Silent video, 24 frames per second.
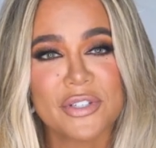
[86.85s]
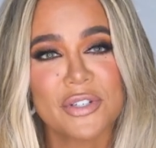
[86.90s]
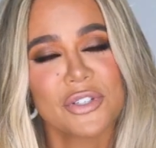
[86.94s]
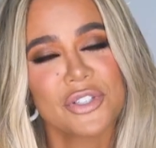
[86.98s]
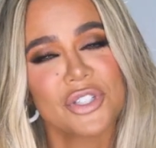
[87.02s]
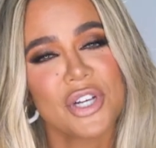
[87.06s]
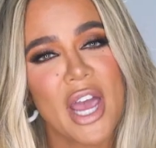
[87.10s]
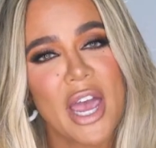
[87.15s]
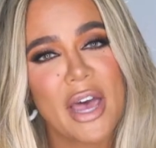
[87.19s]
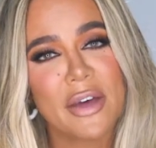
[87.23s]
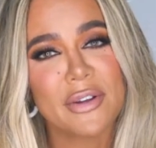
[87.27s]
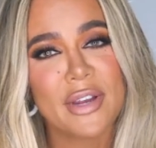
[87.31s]
your
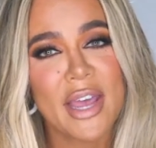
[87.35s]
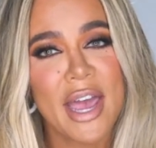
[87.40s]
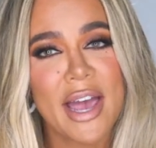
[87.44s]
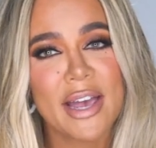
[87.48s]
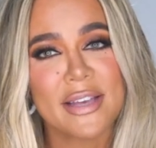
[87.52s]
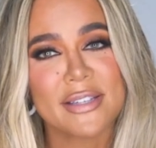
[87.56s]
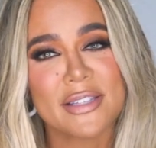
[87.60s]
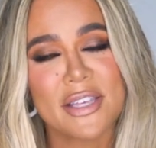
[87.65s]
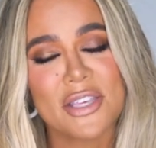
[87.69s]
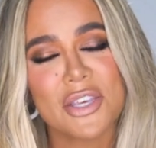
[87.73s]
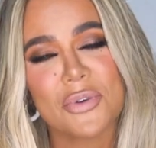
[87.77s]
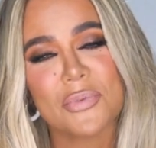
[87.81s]
child
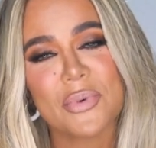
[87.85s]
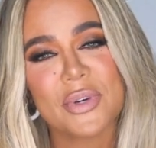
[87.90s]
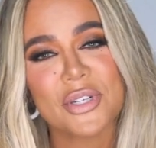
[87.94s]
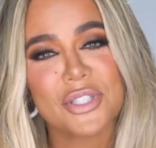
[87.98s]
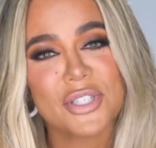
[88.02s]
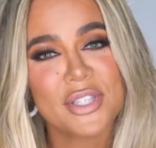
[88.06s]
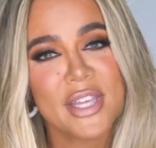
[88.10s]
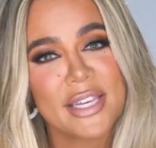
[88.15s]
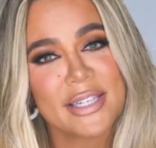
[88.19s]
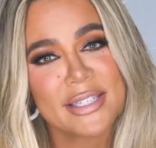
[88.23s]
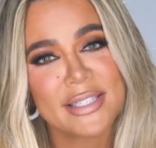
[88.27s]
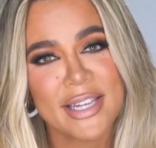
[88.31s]
has that you
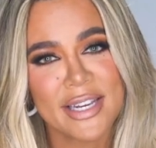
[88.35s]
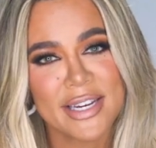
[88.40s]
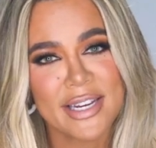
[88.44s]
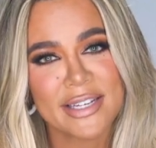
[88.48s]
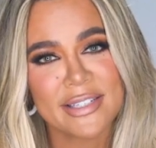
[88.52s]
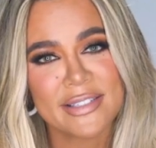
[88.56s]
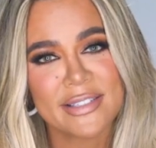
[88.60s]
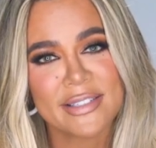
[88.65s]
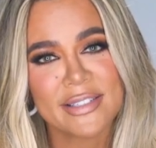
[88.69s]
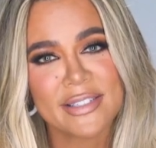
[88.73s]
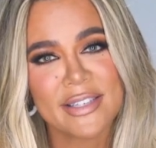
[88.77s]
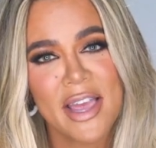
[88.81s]
wish they
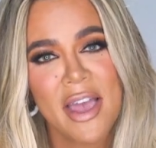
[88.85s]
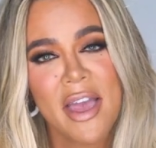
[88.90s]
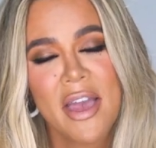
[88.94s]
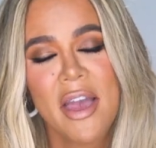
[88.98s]
didn't?